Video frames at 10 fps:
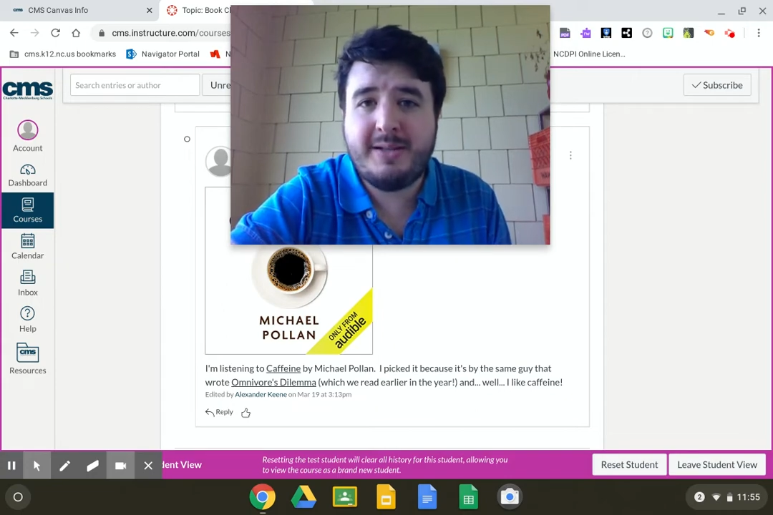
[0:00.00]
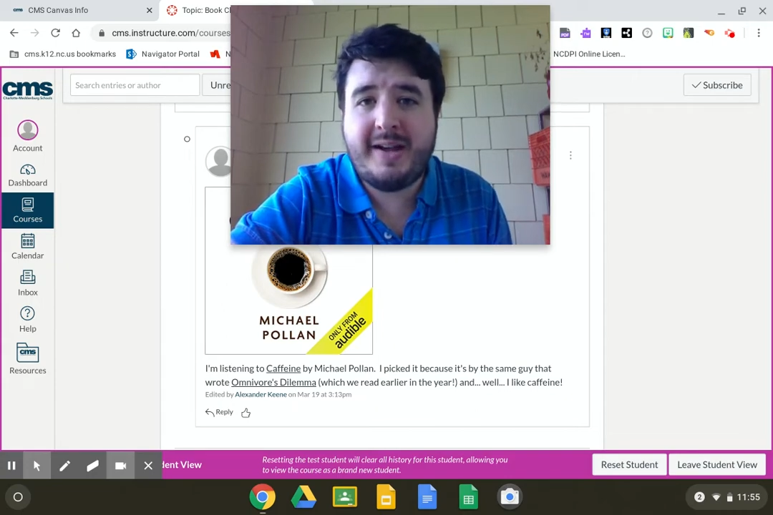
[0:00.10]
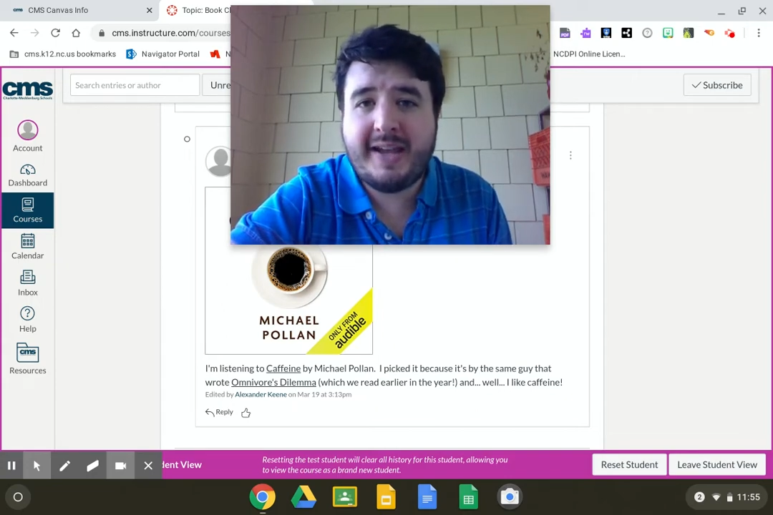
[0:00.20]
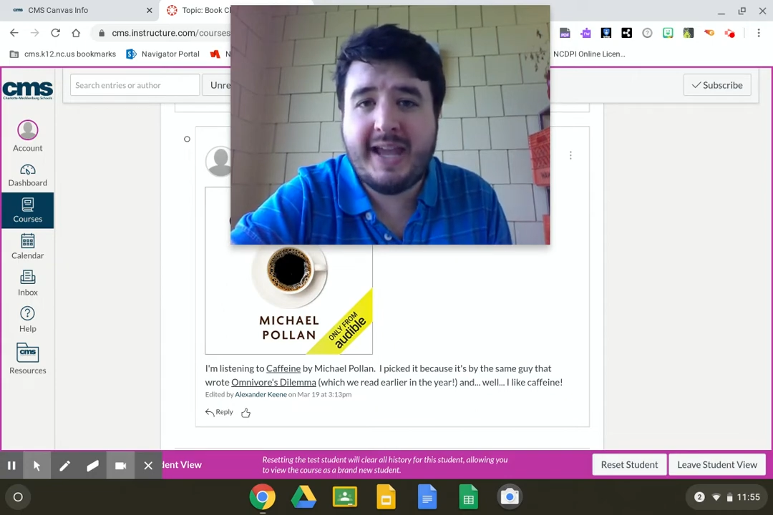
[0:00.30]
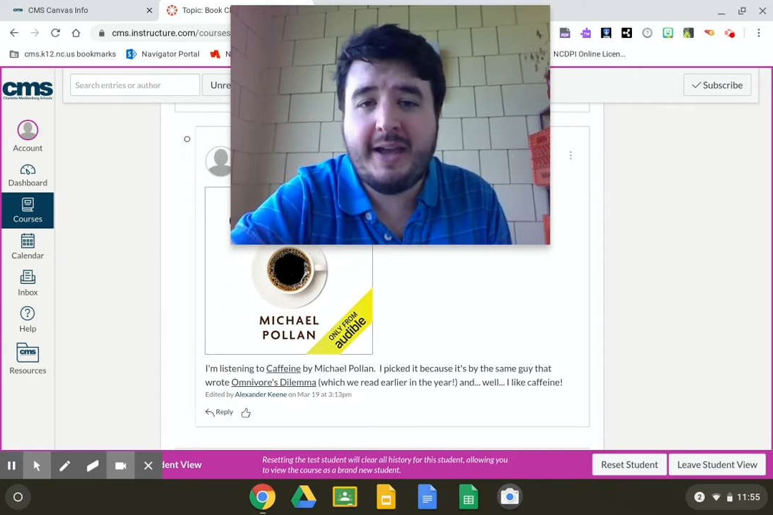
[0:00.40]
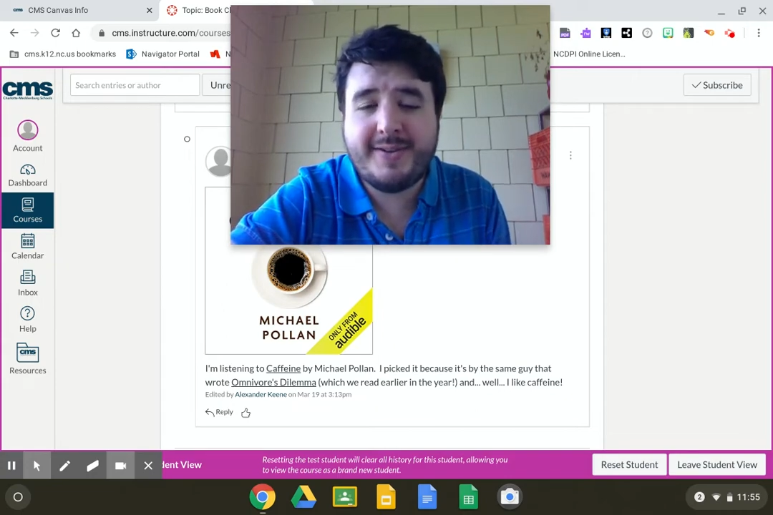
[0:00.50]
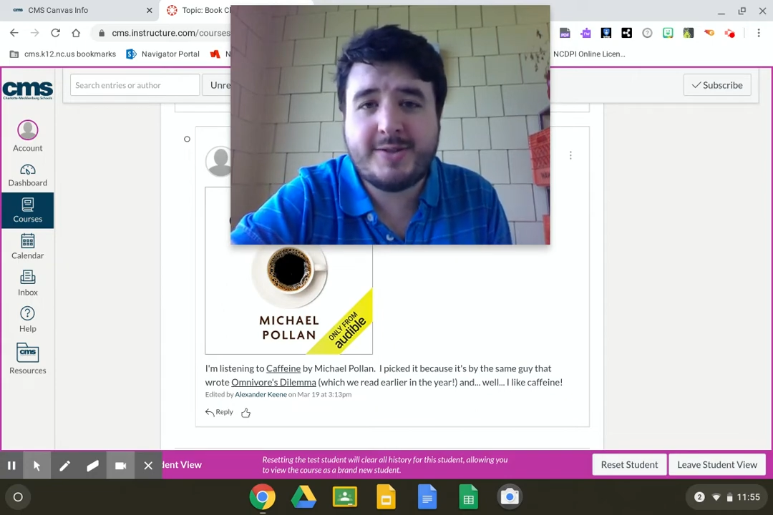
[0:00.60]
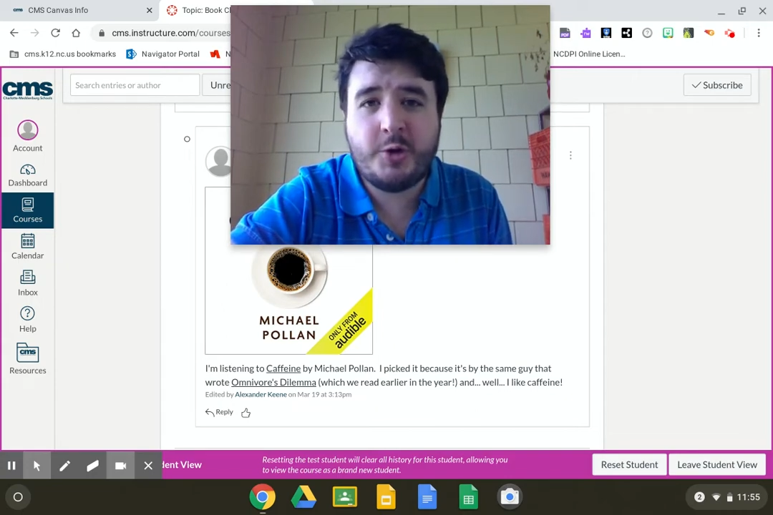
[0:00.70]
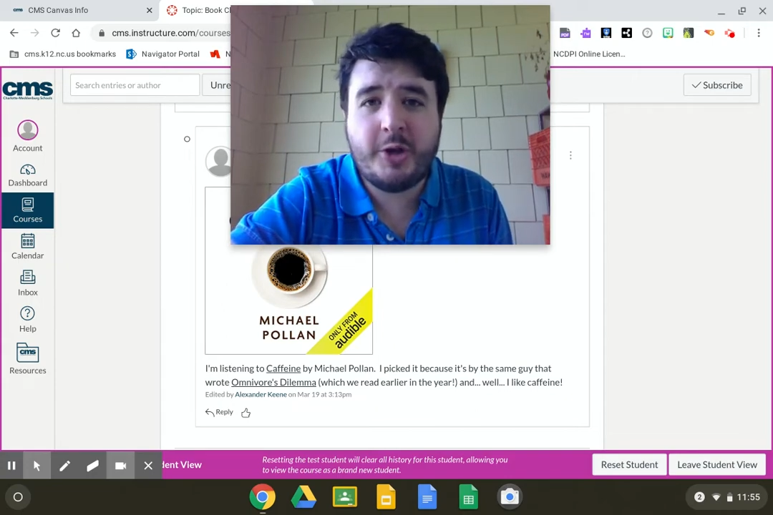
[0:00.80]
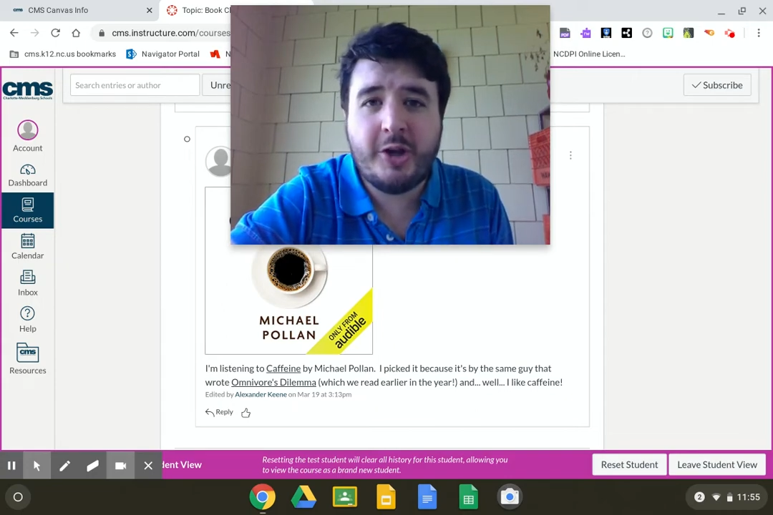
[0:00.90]
them on Canvas
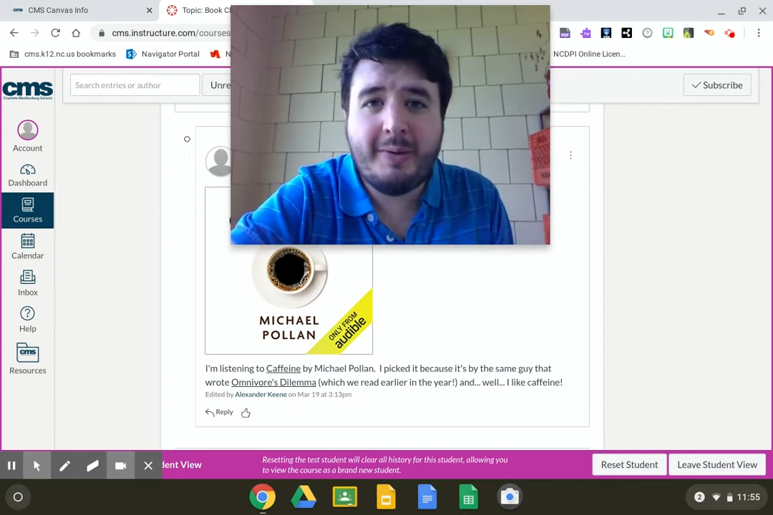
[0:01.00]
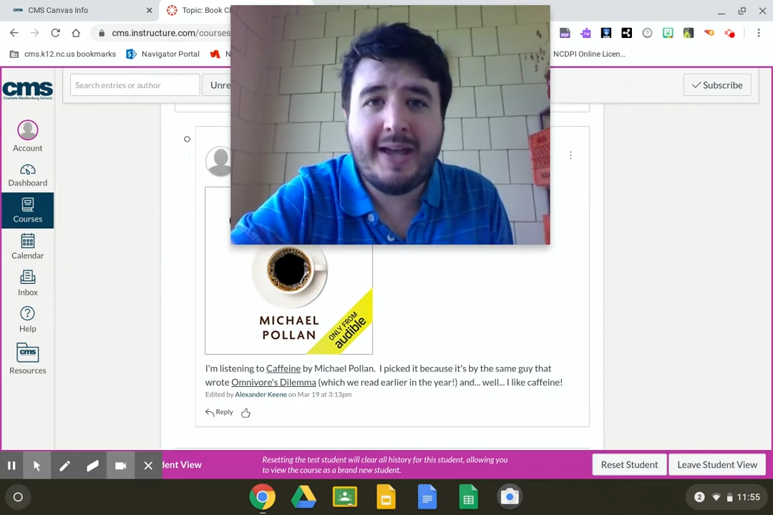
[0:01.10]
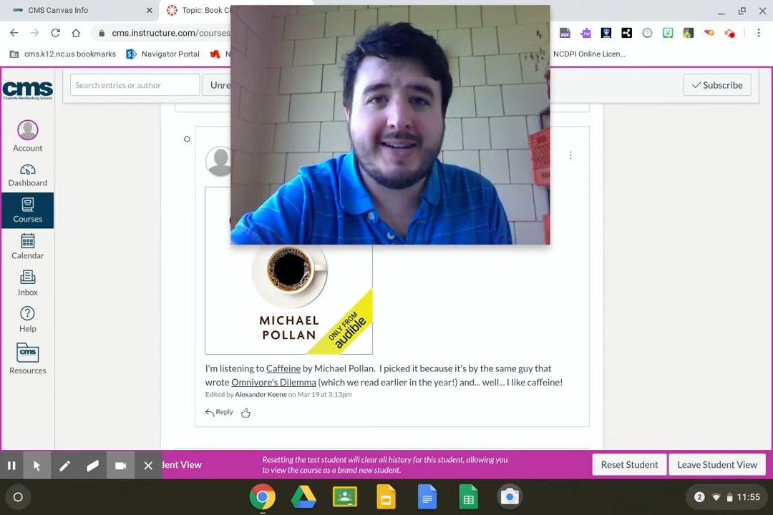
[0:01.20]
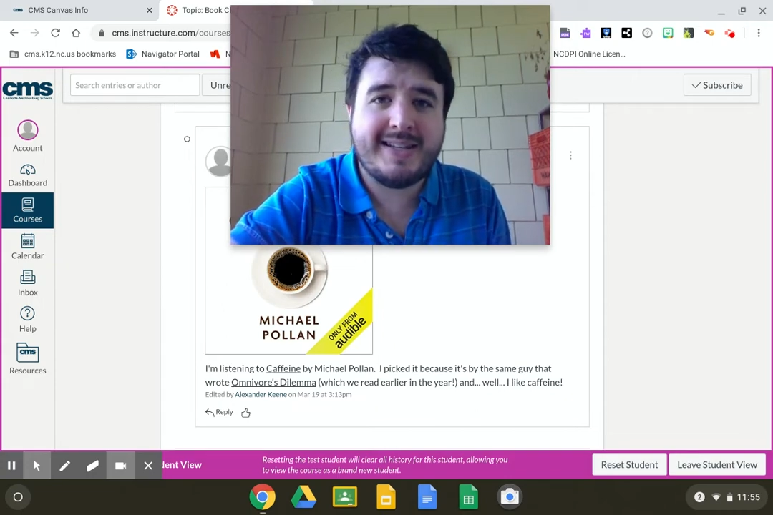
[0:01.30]
so you can go back